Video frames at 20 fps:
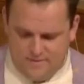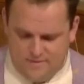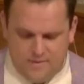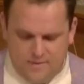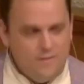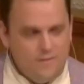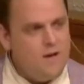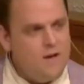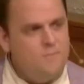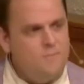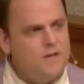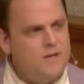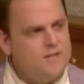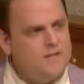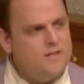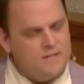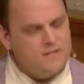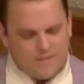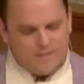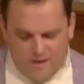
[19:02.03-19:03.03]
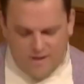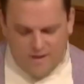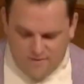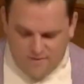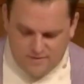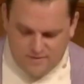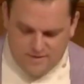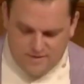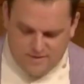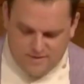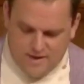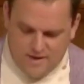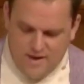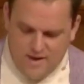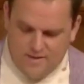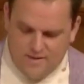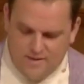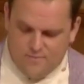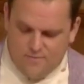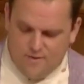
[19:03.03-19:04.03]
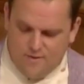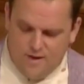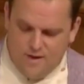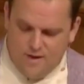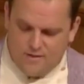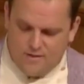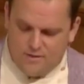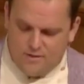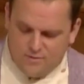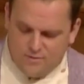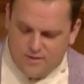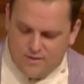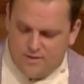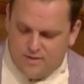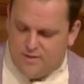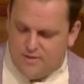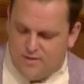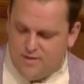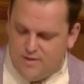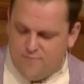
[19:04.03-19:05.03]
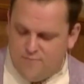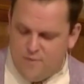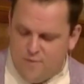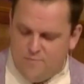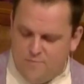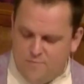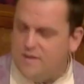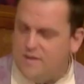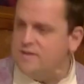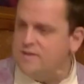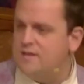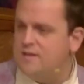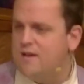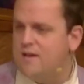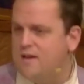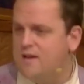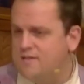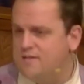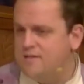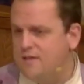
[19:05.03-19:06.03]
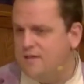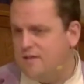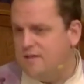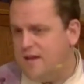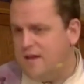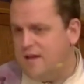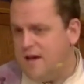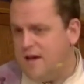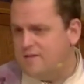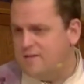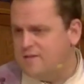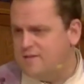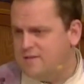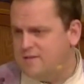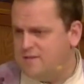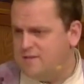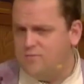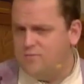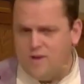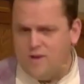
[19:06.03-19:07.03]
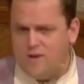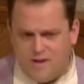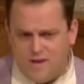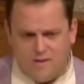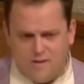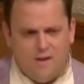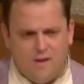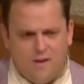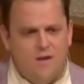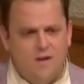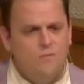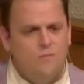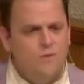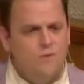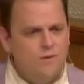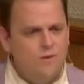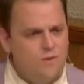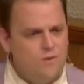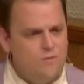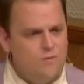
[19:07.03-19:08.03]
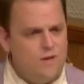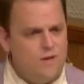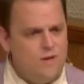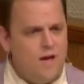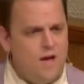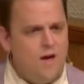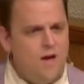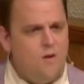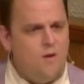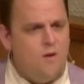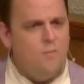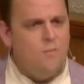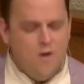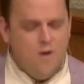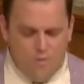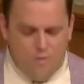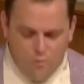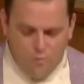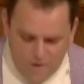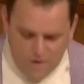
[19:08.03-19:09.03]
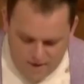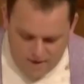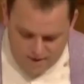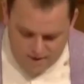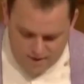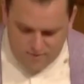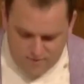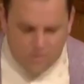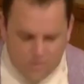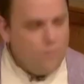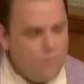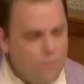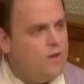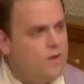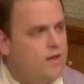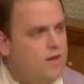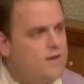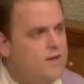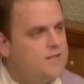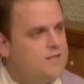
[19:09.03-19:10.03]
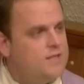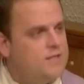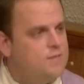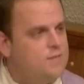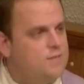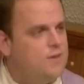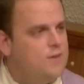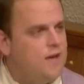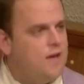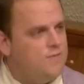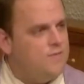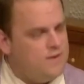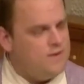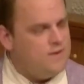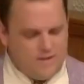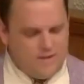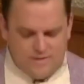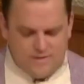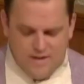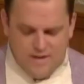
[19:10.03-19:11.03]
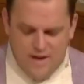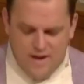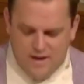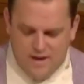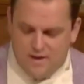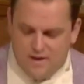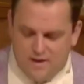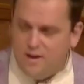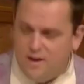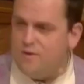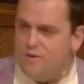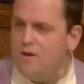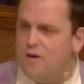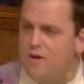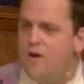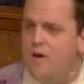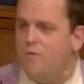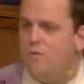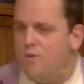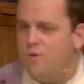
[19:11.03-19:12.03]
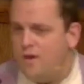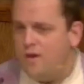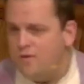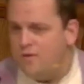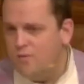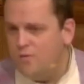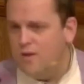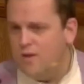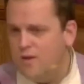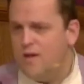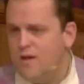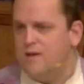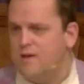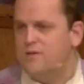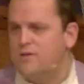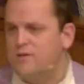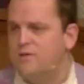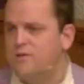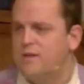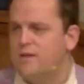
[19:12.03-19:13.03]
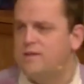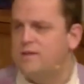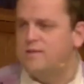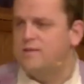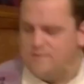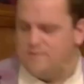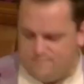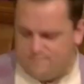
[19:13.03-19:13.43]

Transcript: Not because it tells us that we're not doing good enough, but because it constantly asks us, when? When will we help? When will I see the belovedness in another? When will I do this?